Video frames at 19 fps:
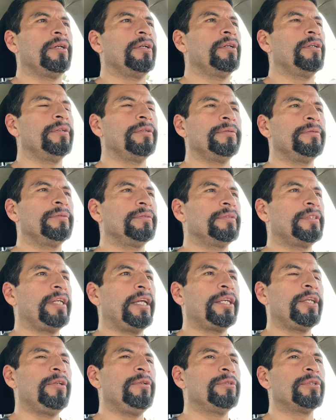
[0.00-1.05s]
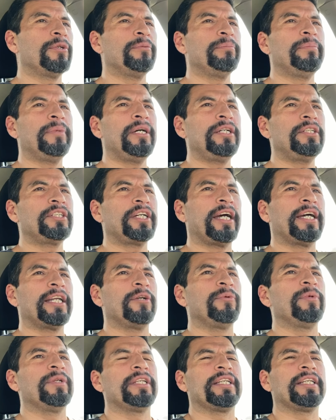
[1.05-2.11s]
Oh, thank you so much. I had a
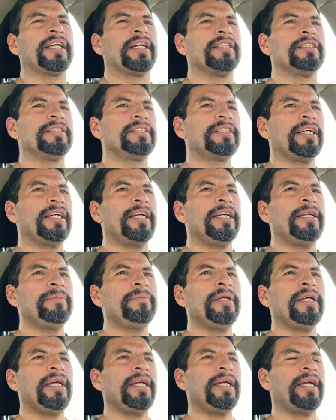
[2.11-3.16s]
really nice time.